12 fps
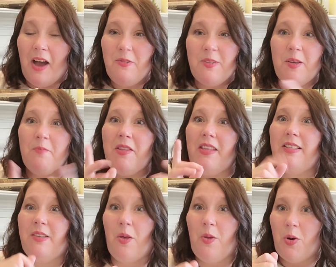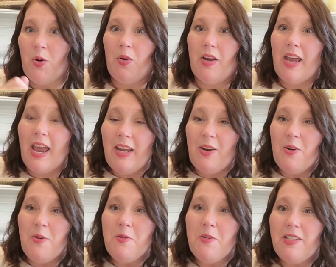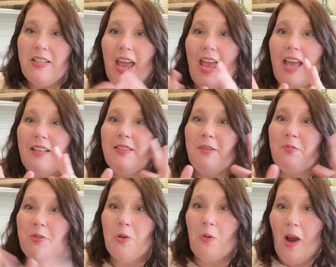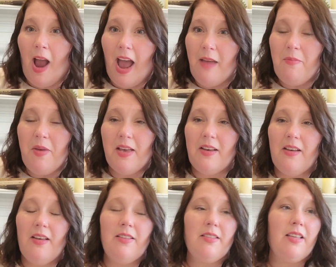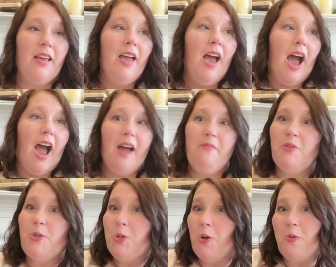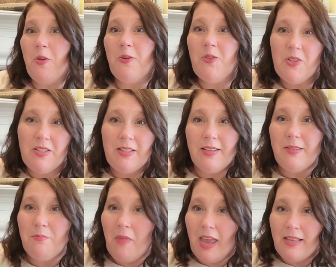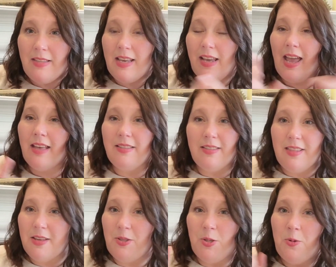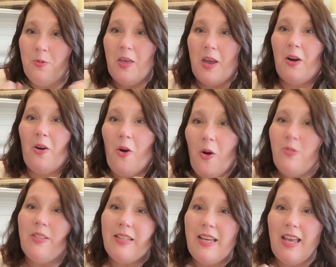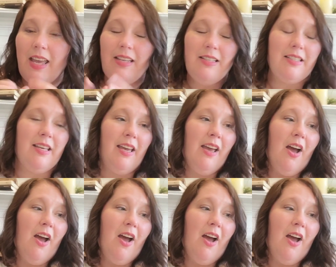out some of these other creators and subscribe because I'm sure they're just as amazing as the two that are hosting it.